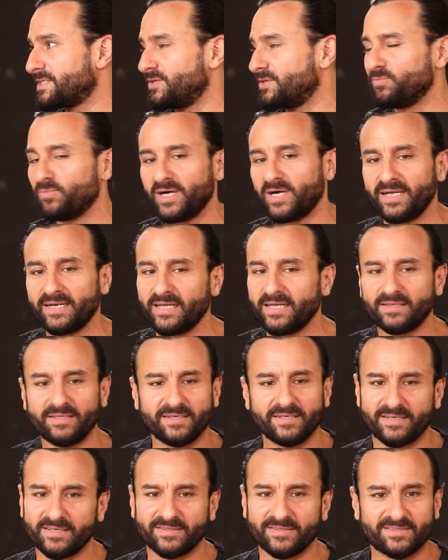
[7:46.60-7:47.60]
cinema and I
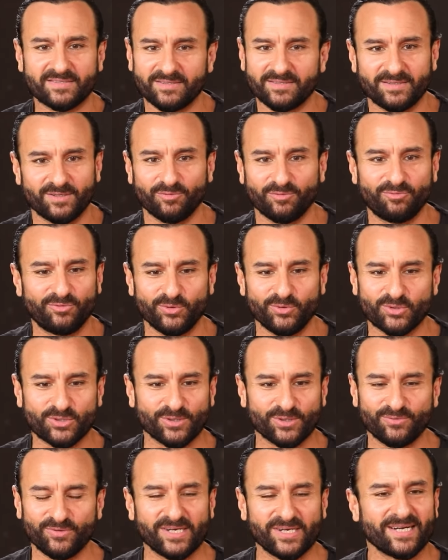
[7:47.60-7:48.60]
think it's the future
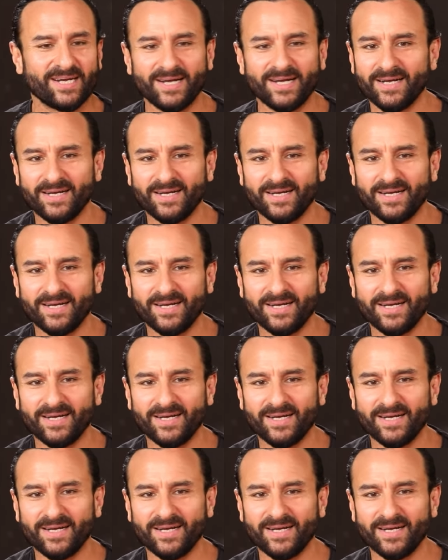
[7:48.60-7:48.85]
of